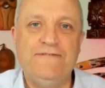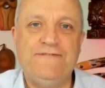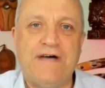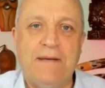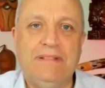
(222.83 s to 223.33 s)

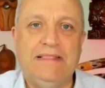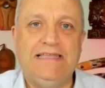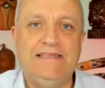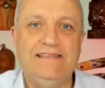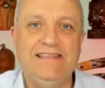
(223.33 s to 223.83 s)

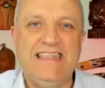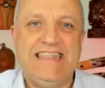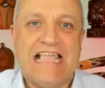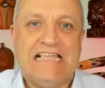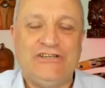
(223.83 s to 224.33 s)
family,
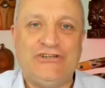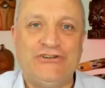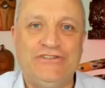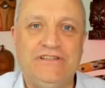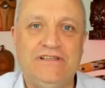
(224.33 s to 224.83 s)
nation.